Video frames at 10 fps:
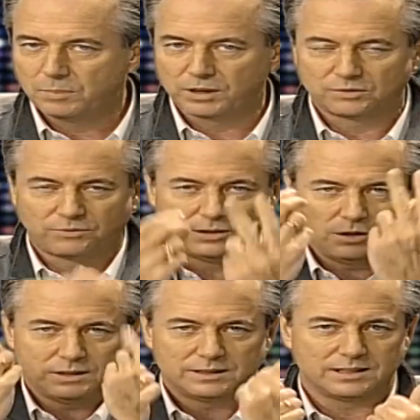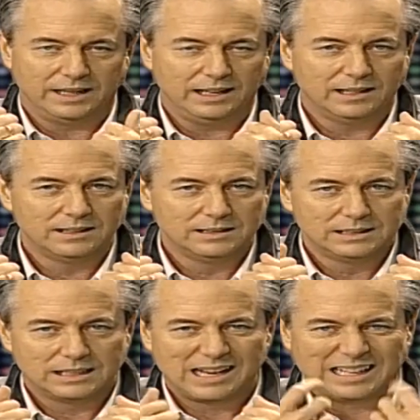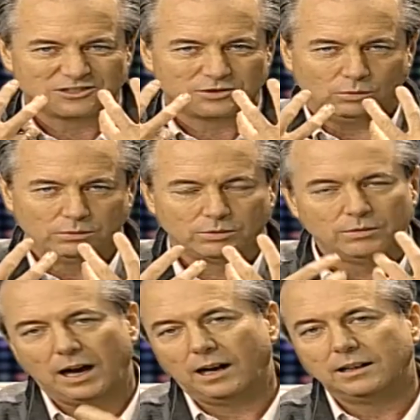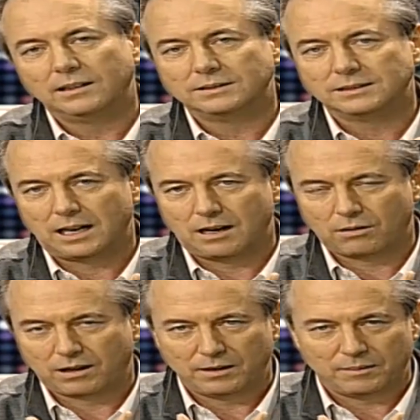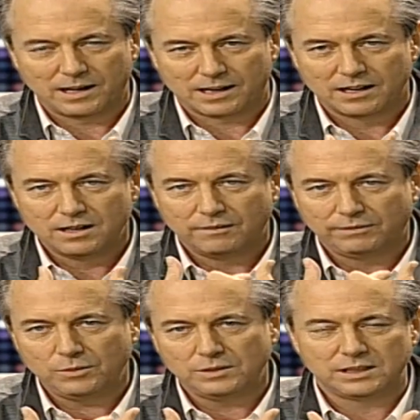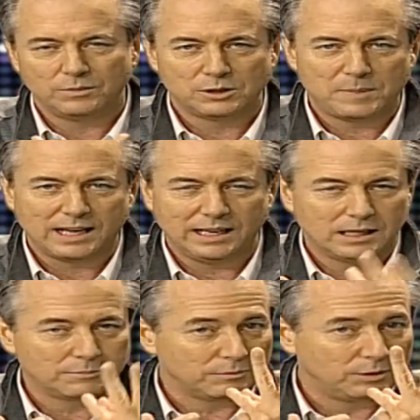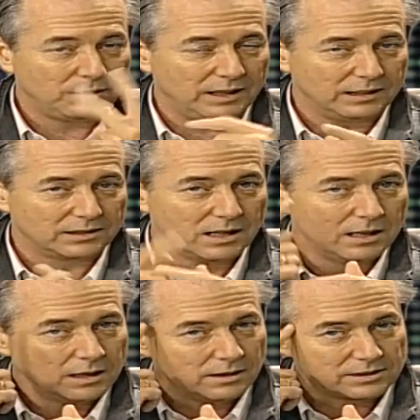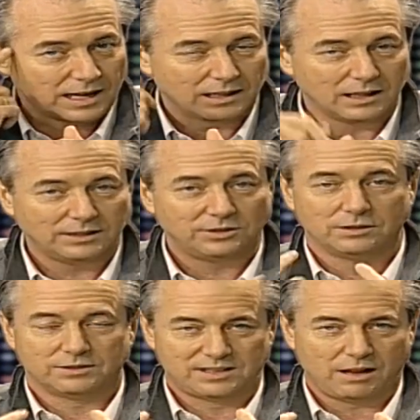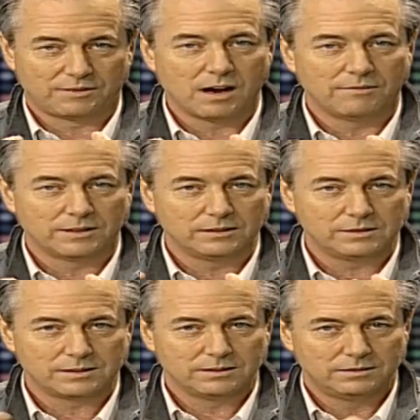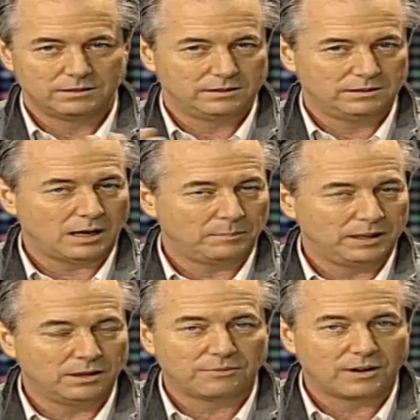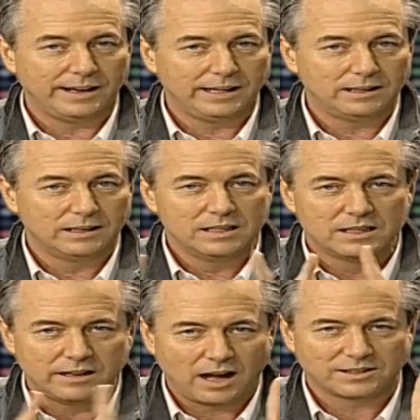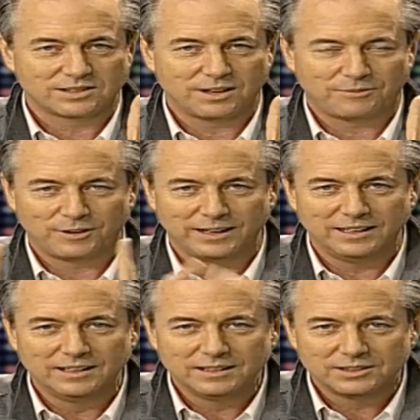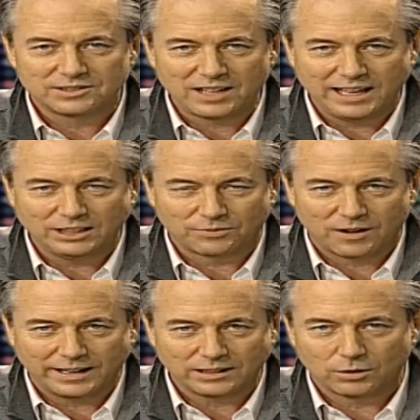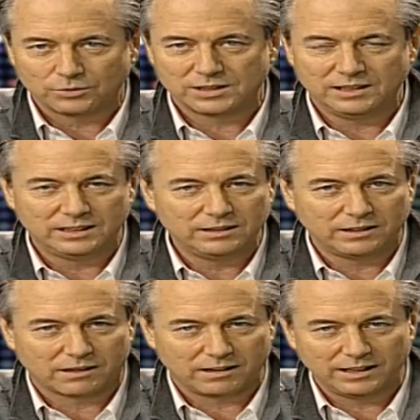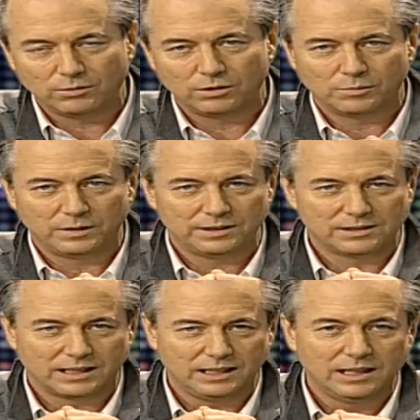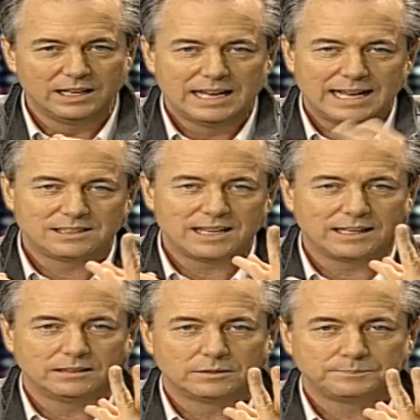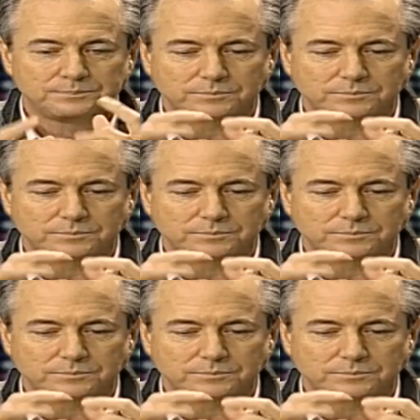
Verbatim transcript: Because fluency, la soltura, a la hora de hablar, fluency when speaking comes from two things psychological self confidence, not being afraid, not suffering stage fright, o sentido ridículo, como dice aquí, and second,